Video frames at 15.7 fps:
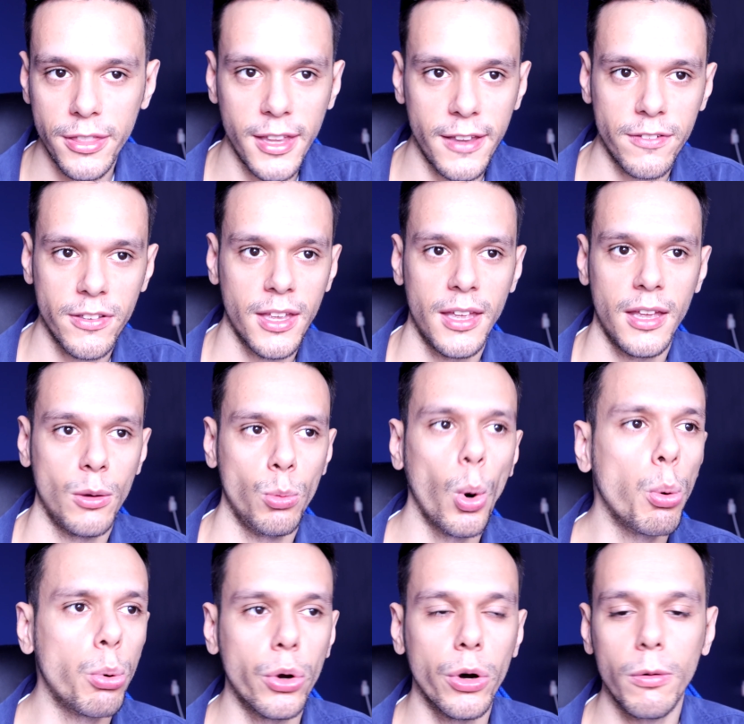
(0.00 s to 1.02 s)
They
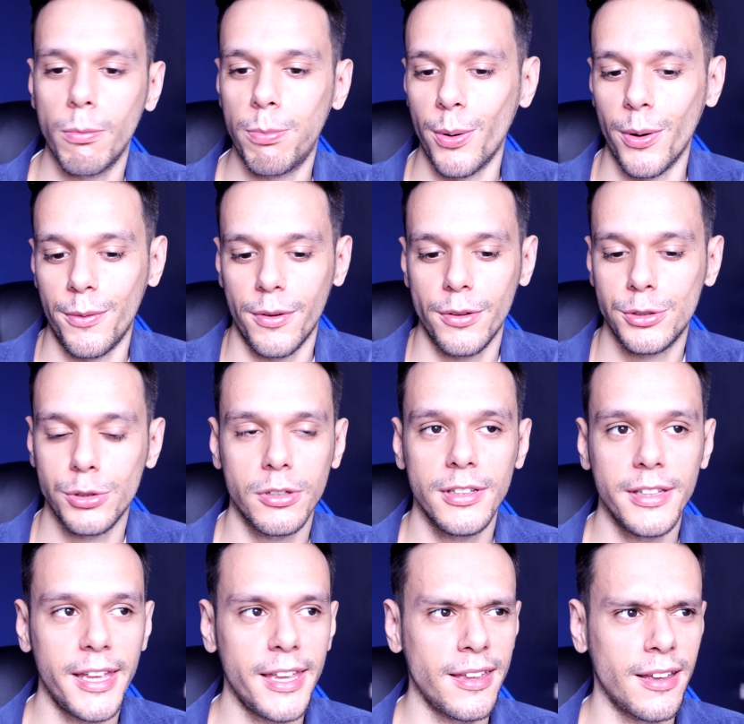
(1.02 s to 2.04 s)
woke up
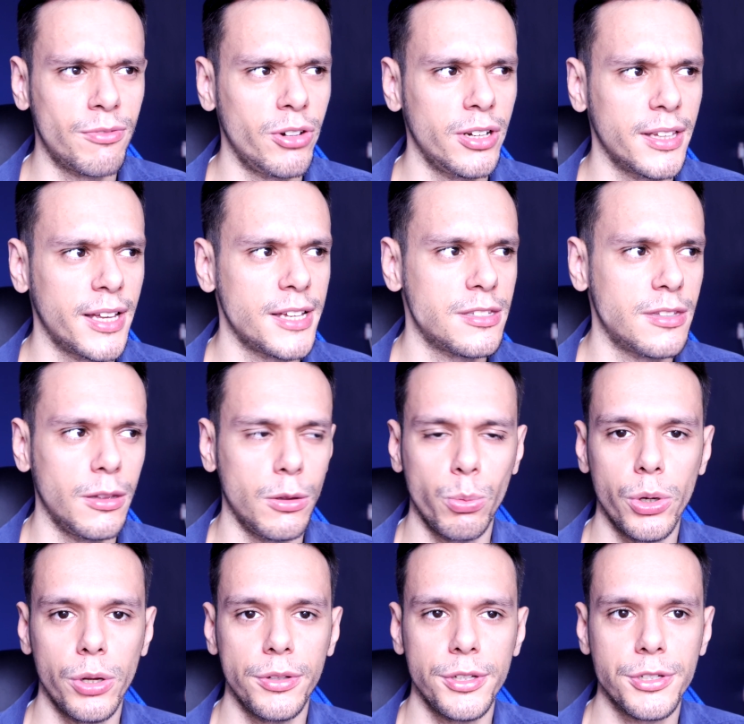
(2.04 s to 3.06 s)
suddenly and realised that the
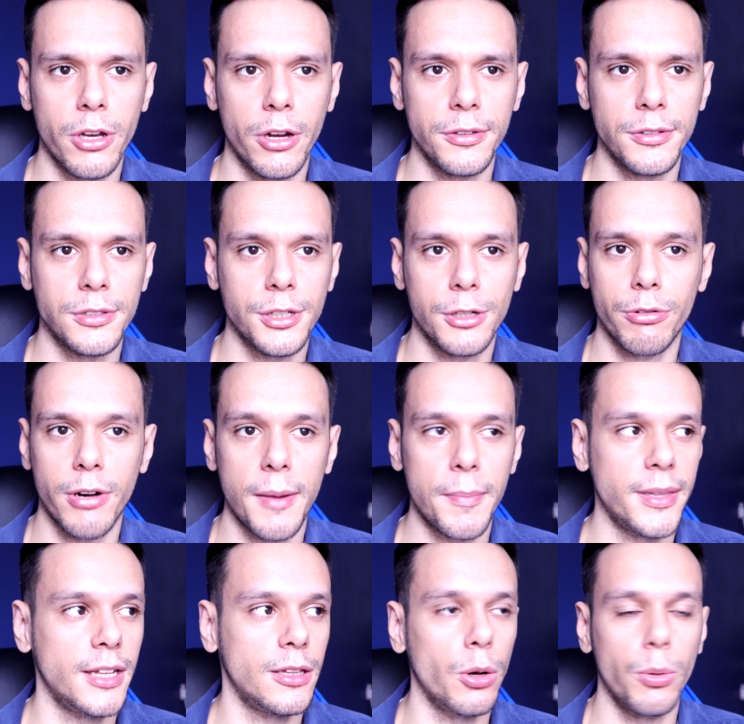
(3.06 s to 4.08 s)
world has gone to crap
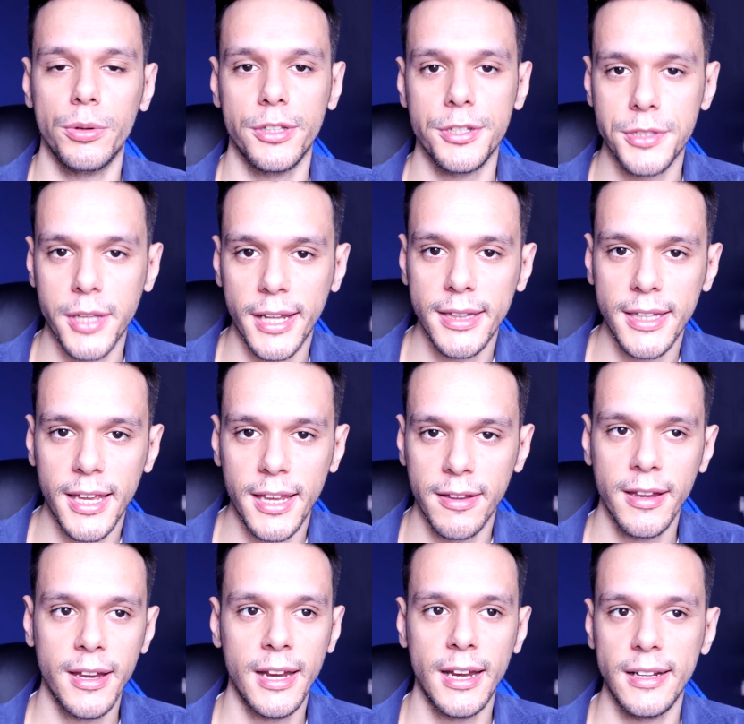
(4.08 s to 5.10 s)
and they don't understand it.
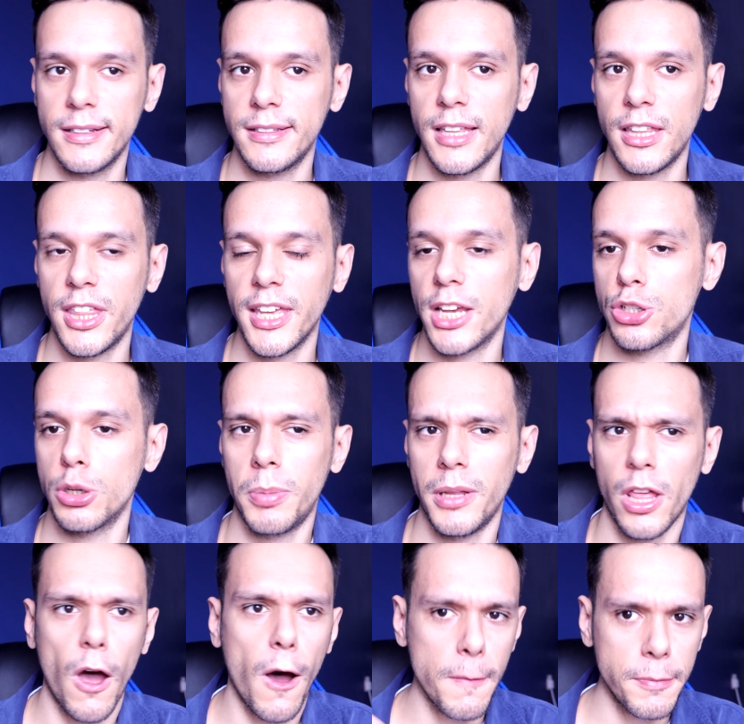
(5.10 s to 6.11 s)
They think it should be
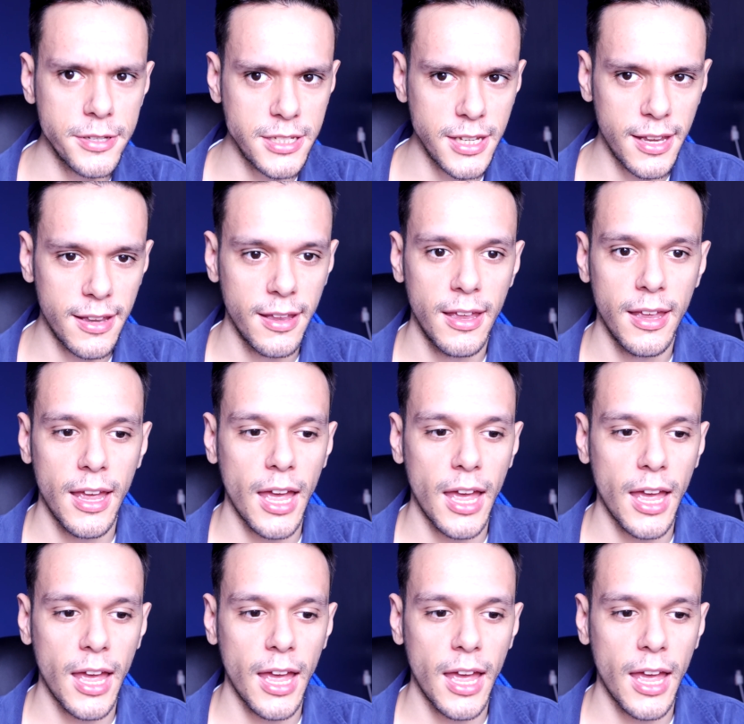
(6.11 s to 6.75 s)
the opposite.